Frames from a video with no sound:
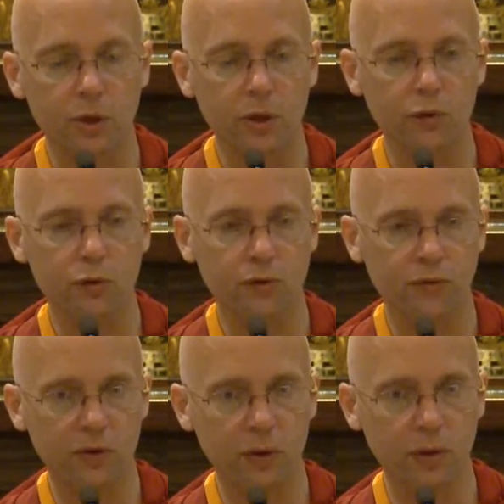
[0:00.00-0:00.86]
Because
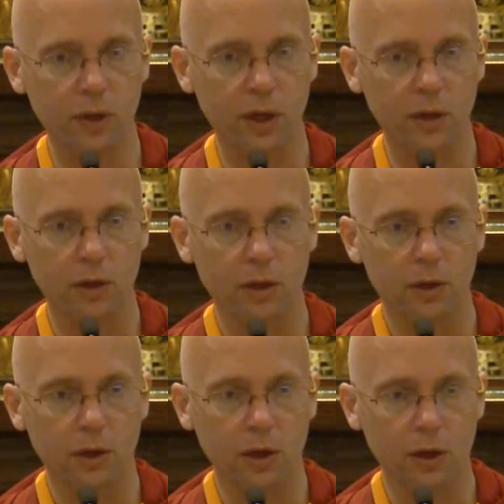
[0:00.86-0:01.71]
you feel that
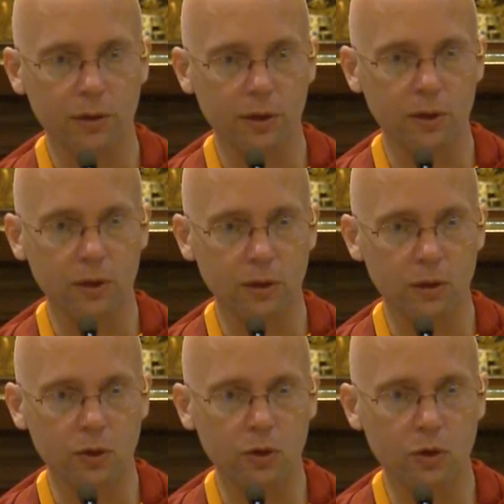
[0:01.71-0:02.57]

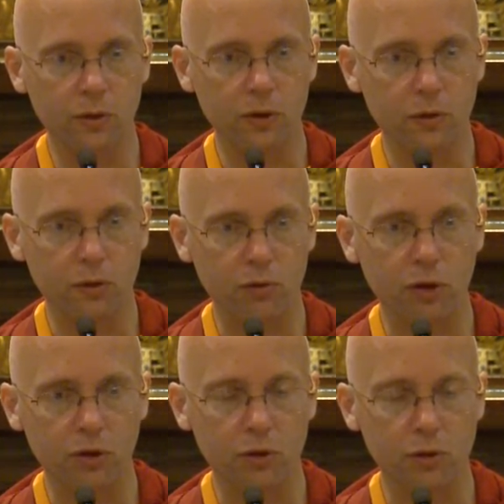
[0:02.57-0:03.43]
you know that the
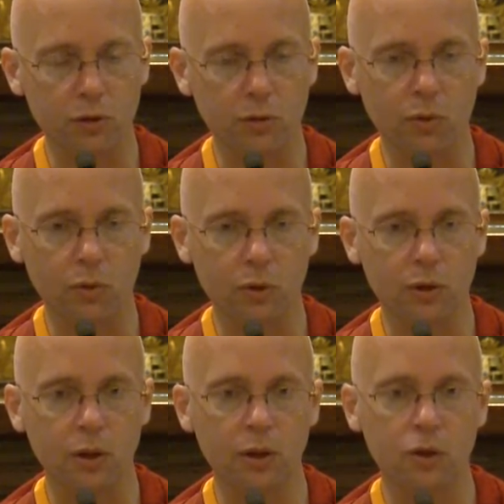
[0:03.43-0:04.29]
instructions are
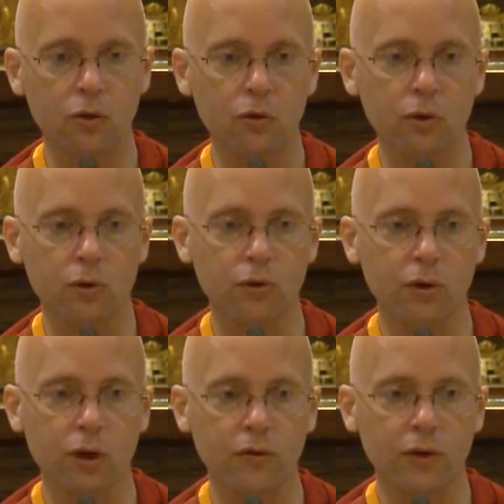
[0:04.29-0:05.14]
important, then you
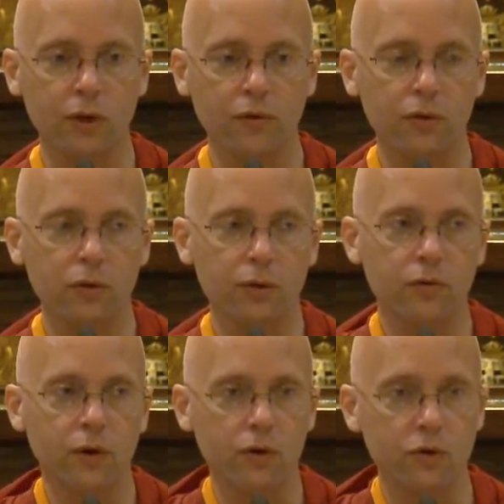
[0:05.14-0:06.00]
yourself feel
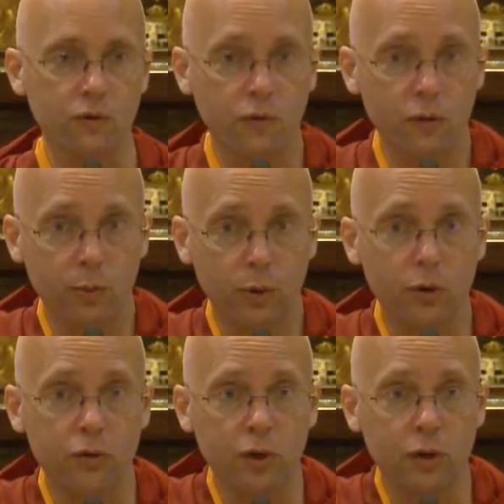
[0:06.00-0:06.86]
devotion for the
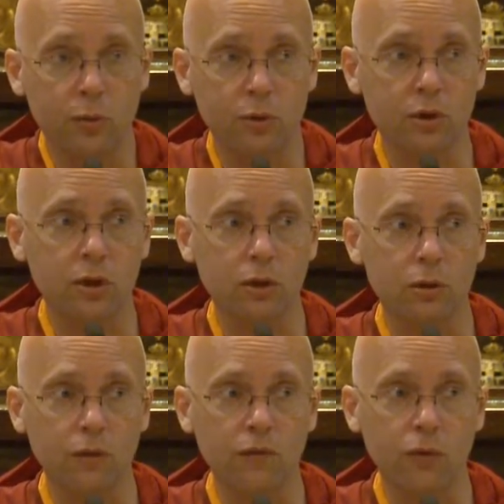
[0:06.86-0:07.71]
person and
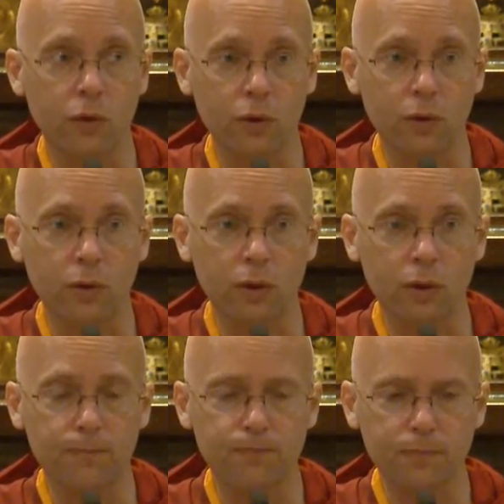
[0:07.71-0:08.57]
particularly for
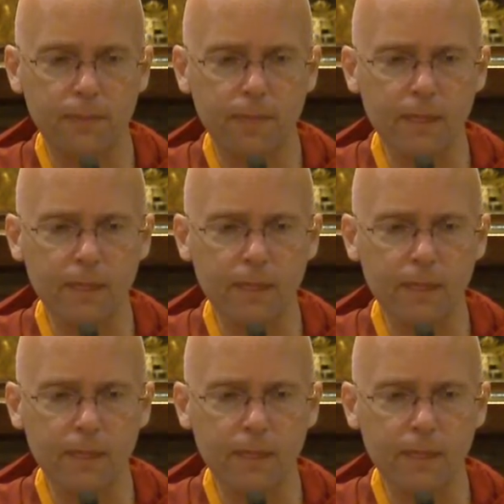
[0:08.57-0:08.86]
the